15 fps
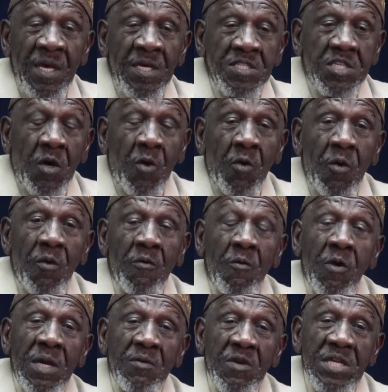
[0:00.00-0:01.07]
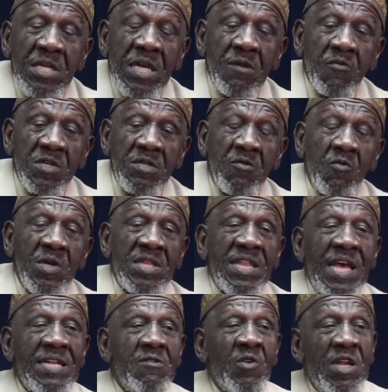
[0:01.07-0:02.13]
So what we did with
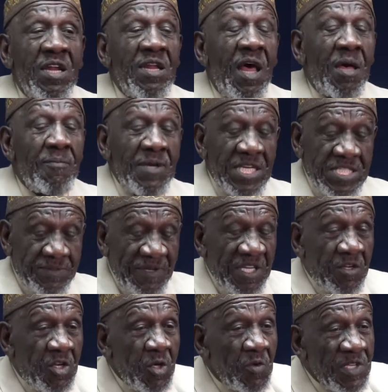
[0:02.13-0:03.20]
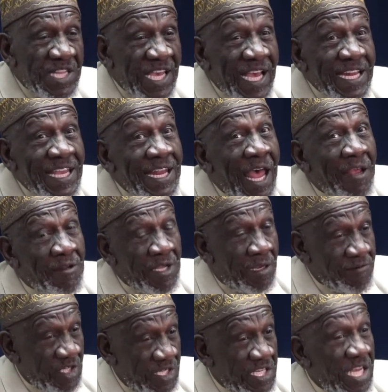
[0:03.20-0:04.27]
that, what Allah blessed me to do with that, and
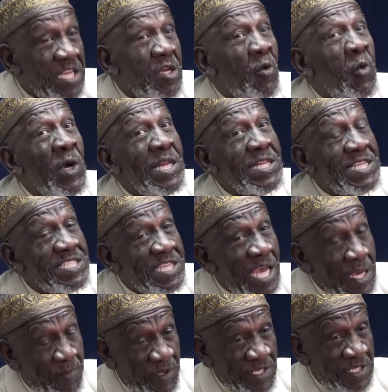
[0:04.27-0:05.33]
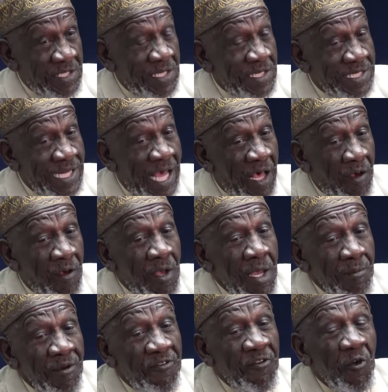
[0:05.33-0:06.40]
I'm going to tell you when this happened now,
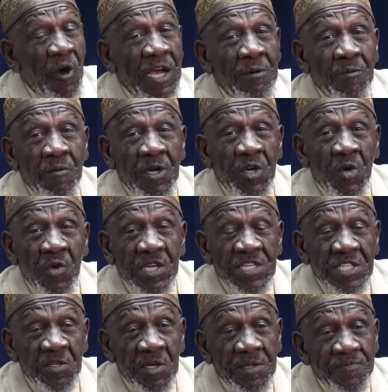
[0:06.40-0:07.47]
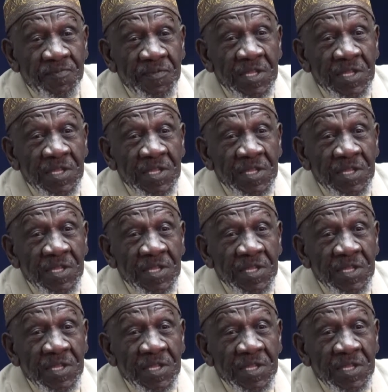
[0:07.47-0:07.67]
before I go into it.